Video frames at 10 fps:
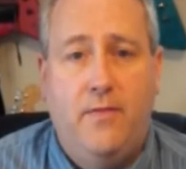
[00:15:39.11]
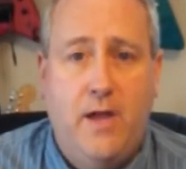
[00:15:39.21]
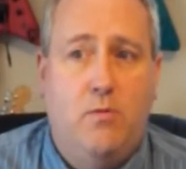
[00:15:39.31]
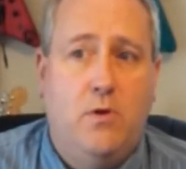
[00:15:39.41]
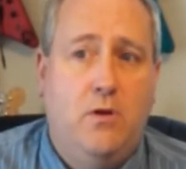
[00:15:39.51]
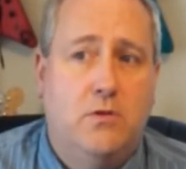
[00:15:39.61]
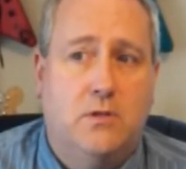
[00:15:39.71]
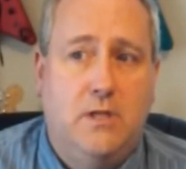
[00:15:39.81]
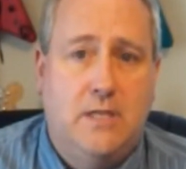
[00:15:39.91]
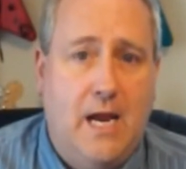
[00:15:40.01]
They will
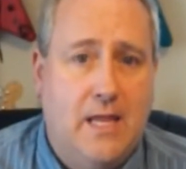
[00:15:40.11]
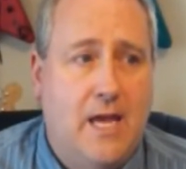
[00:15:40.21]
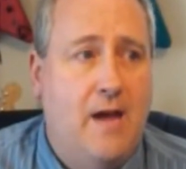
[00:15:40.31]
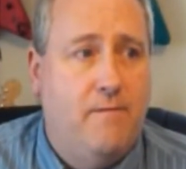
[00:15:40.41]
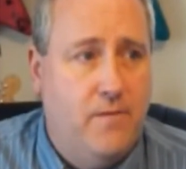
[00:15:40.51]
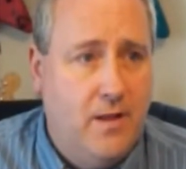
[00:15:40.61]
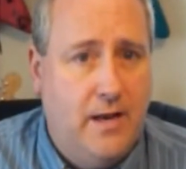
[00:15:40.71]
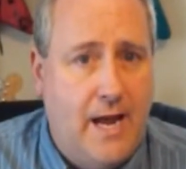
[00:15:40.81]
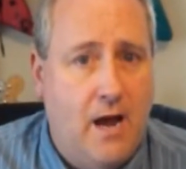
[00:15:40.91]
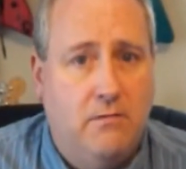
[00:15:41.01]
usually take that, fill
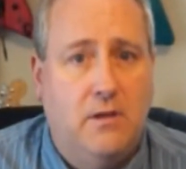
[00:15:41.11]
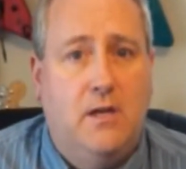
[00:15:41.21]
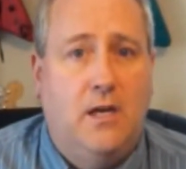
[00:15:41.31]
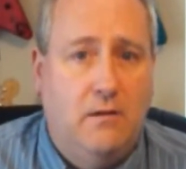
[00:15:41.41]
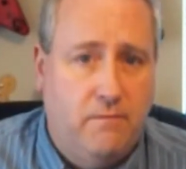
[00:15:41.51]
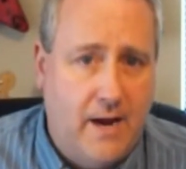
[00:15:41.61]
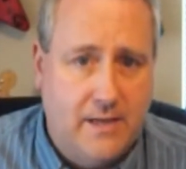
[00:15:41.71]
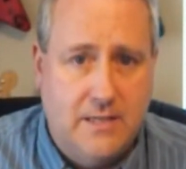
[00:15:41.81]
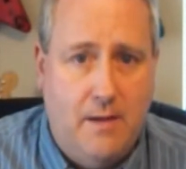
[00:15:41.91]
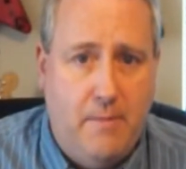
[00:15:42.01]
it out, and
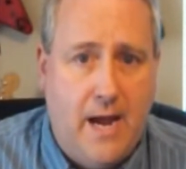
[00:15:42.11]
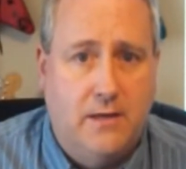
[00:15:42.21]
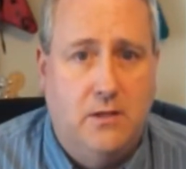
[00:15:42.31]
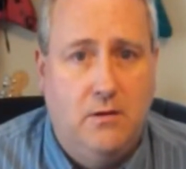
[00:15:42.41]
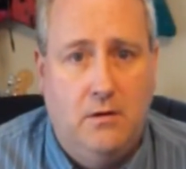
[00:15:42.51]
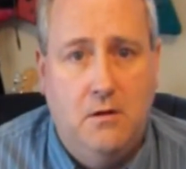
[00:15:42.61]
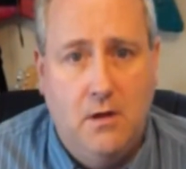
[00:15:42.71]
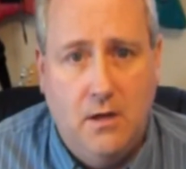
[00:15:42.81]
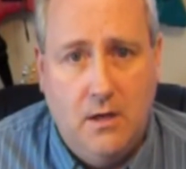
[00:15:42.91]
fax that back to you.